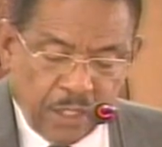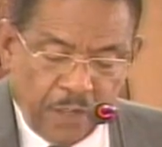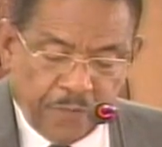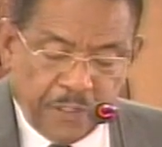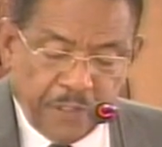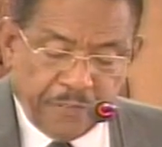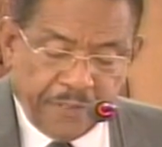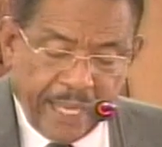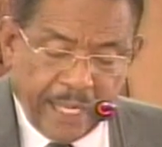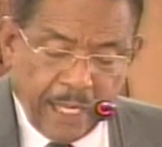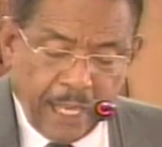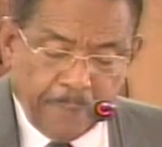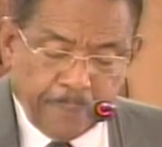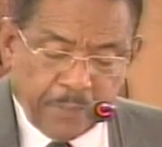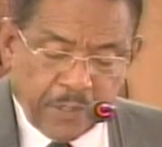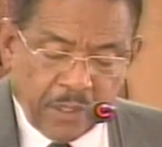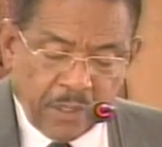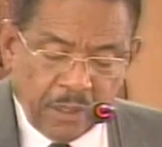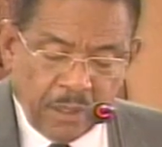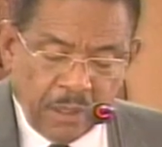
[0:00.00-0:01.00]
of
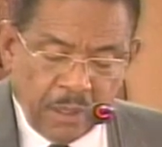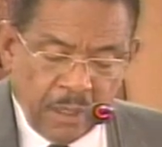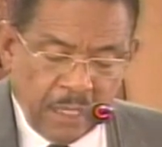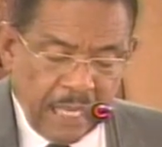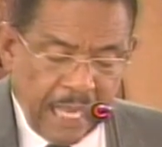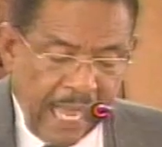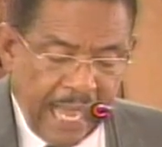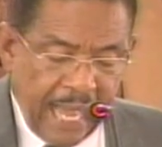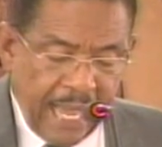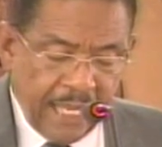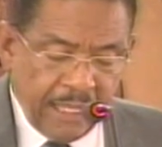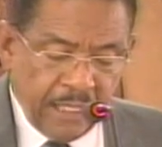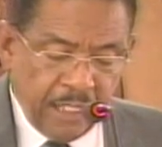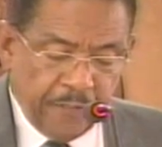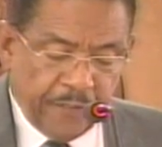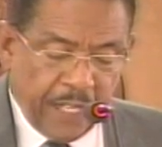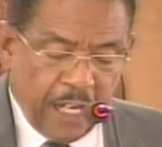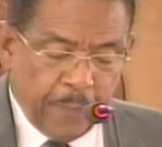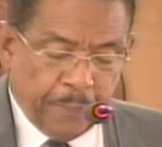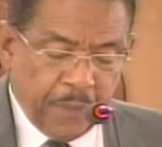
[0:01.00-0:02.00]
developed and
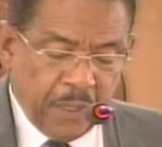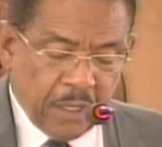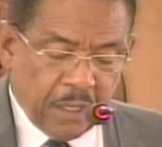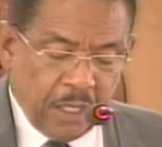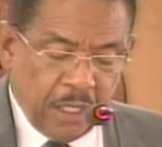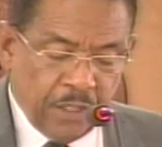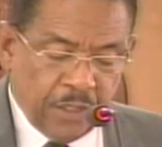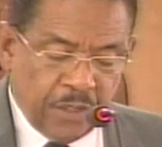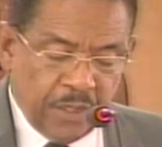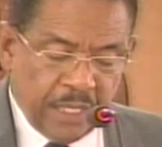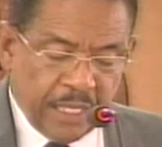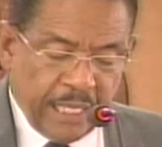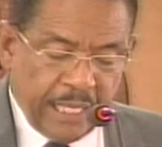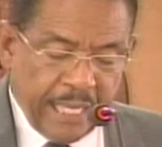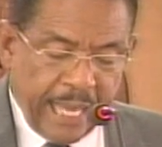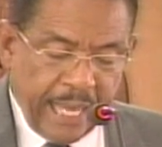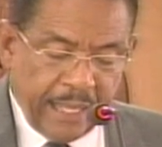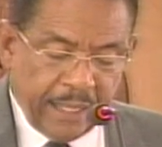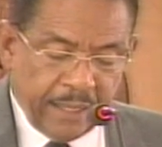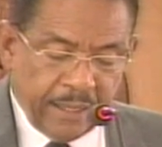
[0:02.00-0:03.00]
developing countries
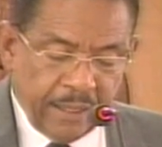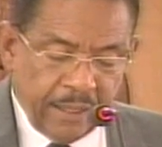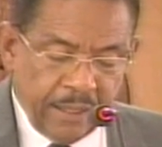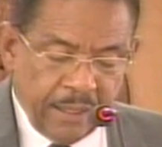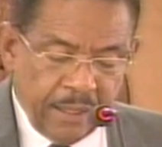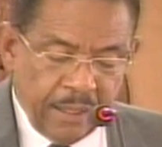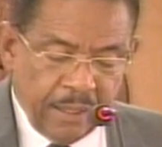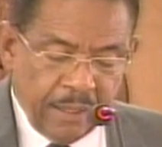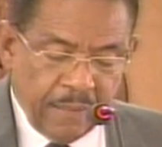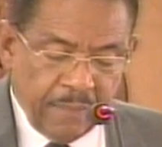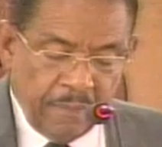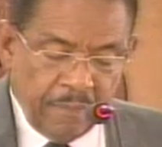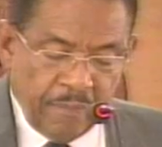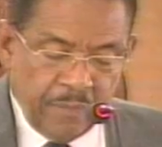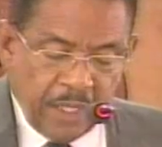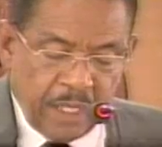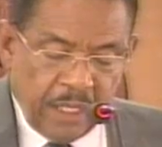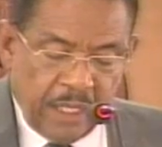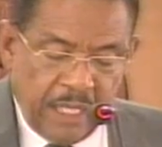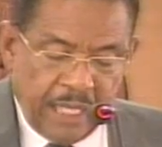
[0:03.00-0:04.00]
alike.
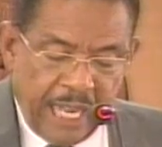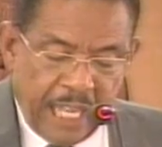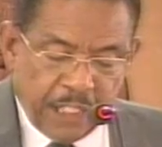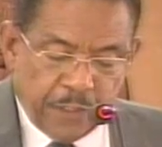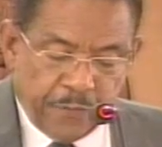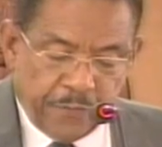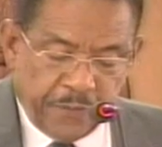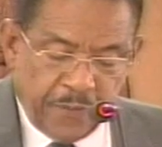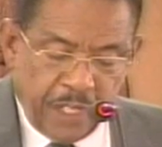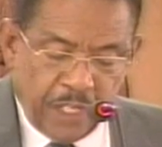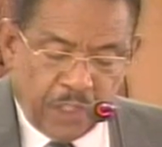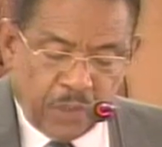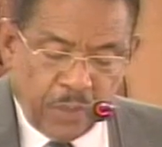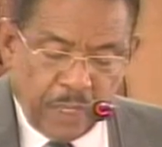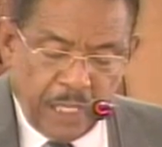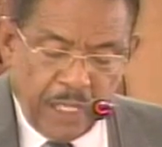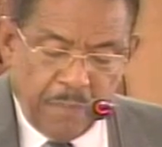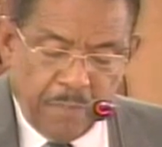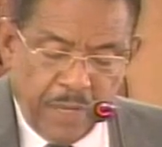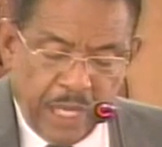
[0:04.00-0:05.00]
It has
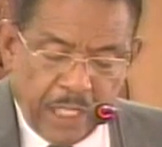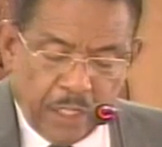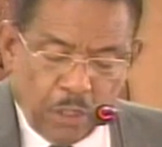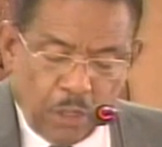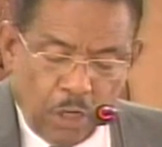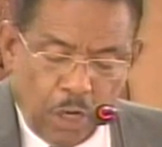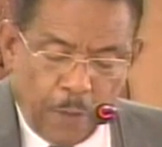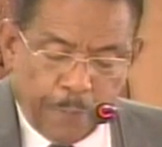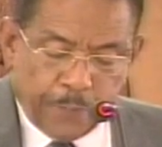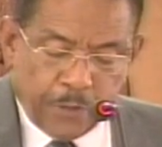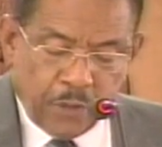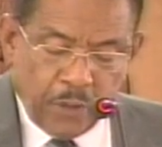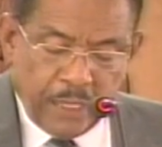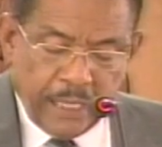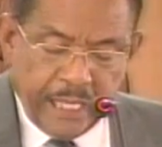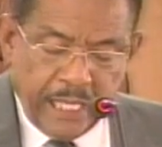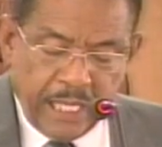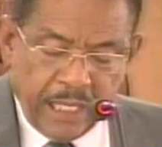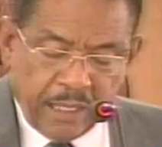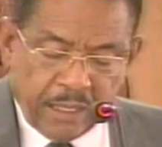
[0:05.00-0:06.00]
virtually made
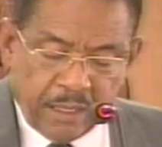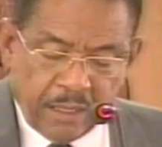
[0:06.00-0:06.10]
obsolete